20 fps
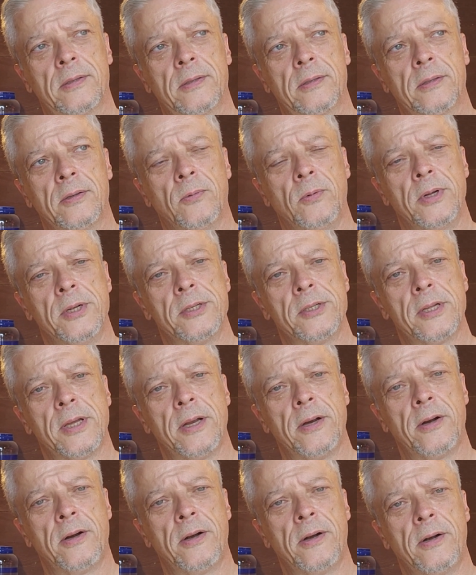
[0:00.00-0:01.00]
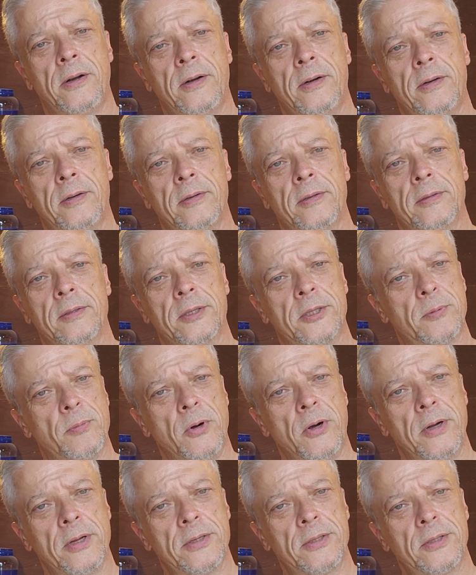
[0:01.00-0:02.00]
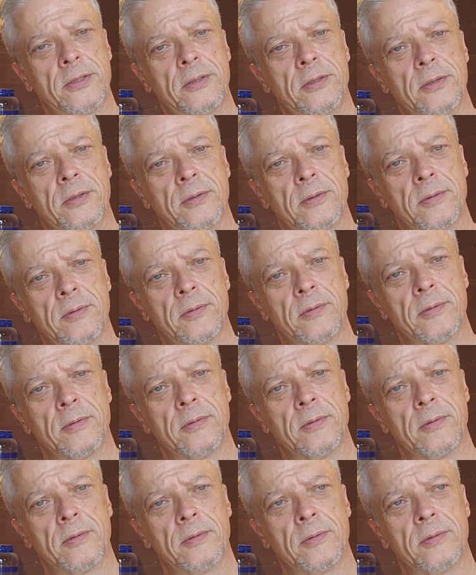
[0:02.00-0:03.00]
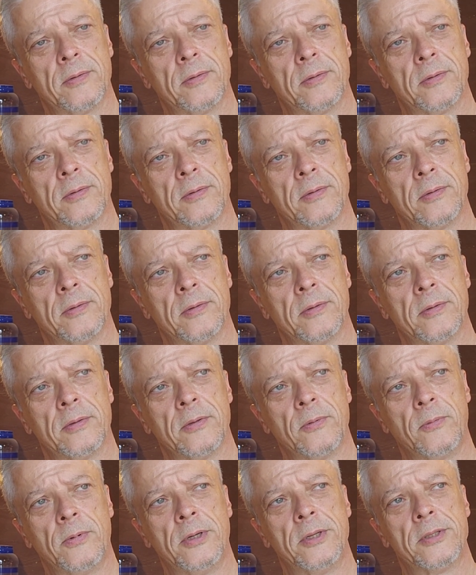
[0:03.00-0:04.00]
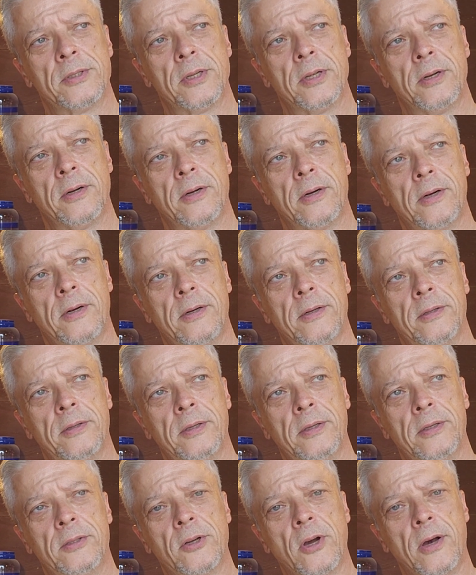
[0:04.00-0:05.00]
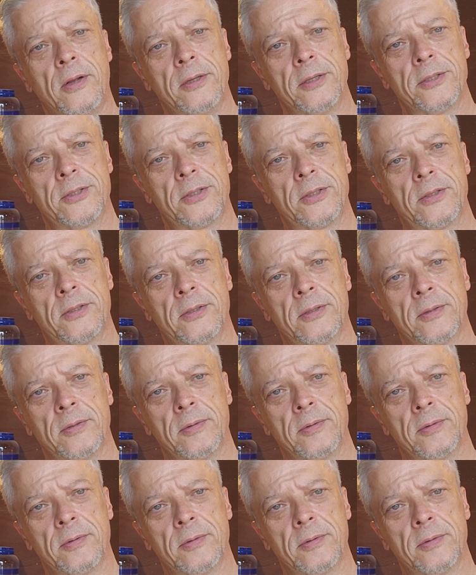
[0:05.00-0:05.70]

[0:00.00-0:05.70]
The ones that are the smartest? The ones that are the tallest?